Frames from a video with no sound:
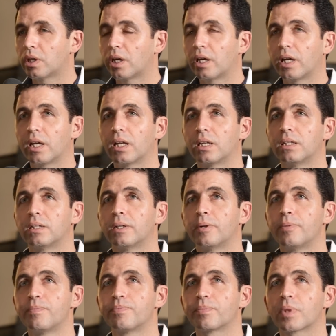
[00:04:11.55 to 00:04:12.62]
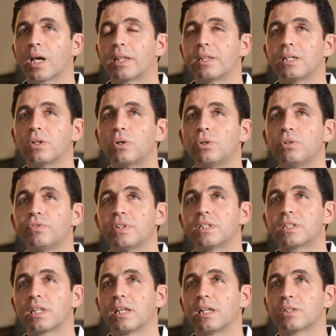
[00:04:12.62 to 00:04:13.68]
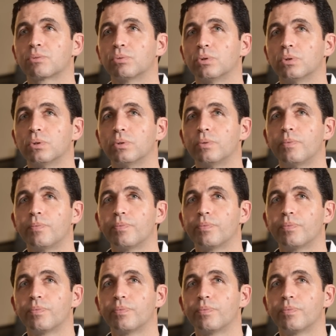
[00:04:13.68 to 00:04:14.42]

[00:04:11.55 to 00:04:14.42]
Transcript: and I think all of these things will